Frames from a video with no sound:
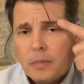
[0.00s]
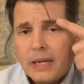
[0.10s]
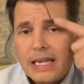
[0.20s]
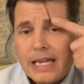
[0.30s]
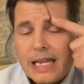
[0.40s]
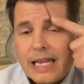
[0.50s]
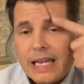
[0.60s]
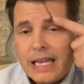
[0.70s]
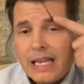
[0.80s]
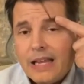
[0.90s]
But
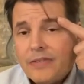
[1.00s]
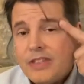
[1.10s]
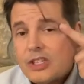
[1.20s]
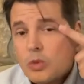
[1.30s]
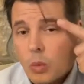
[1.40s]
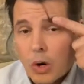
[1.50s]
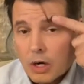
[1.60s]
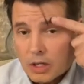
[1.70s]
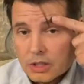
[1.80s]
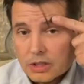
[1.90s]
if this
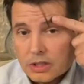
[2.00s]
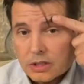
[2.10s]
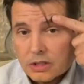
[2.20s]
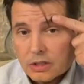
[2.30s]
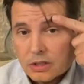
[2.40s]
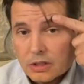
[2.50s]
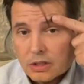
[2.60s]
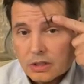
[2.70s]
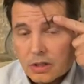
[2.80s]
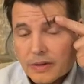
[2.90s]
works,
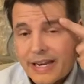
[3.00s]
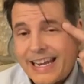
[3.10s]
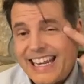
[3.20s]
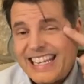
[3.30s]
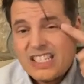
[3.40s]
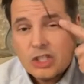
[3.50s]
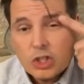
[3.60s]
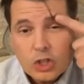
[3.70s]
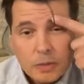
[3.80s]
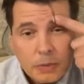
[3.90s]
okay, it is
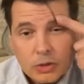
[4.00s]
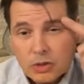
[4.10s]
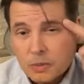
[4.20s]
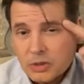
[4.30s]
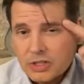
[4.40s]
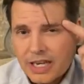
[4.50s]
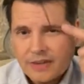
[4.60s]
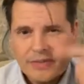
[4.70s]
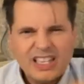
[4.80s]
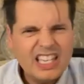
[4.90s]
super, super
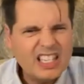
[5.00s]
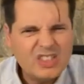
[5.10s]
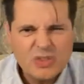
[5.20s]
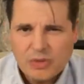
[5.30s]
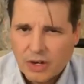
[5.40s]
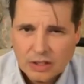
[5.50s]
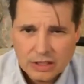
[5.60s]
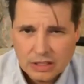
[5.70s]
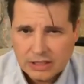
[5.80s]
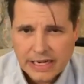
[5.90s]
safe. It's very
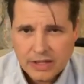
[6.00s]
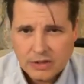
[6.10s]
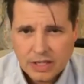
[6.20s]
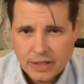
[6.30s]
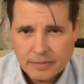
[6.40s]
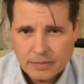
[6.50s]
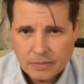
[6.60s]
little downtime,